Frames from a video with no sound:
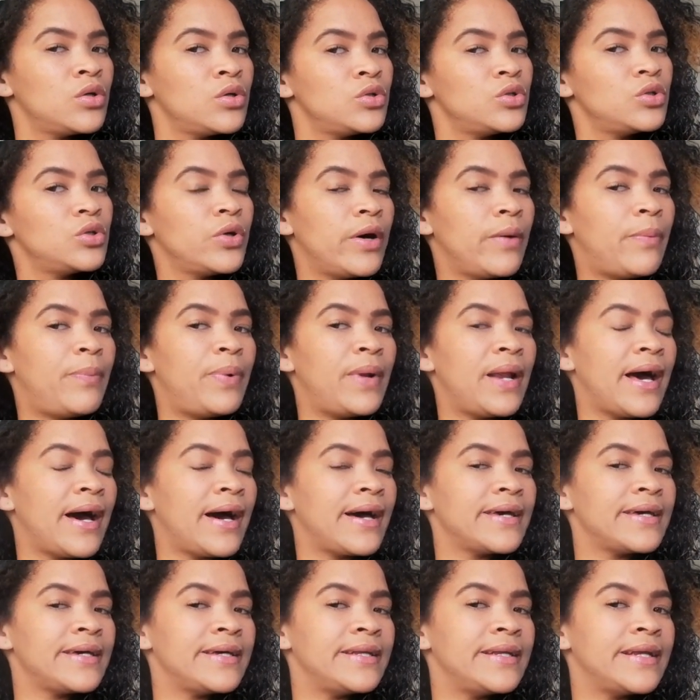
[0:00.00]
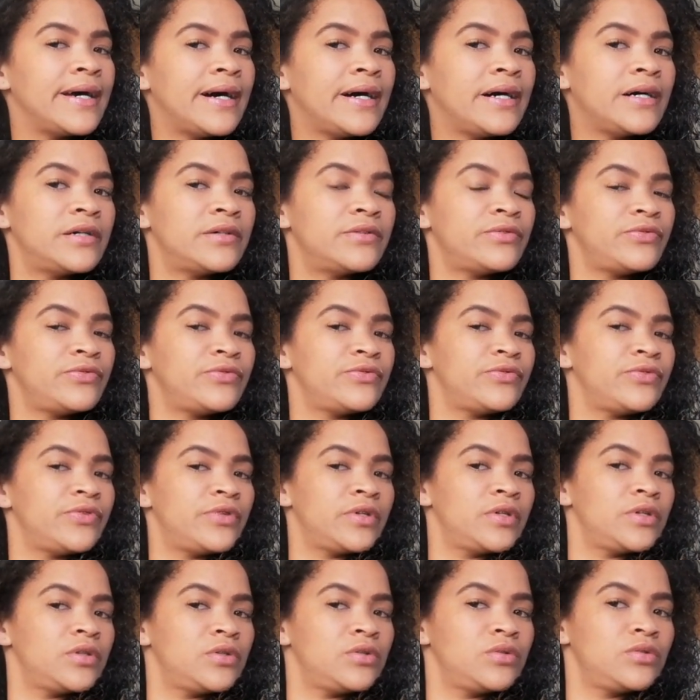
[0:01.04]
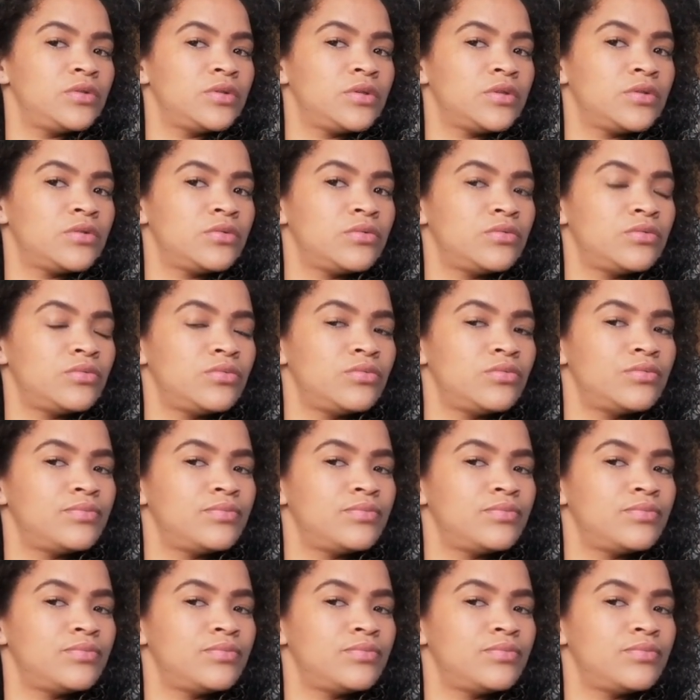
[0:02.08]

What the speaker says: apply enough, you know.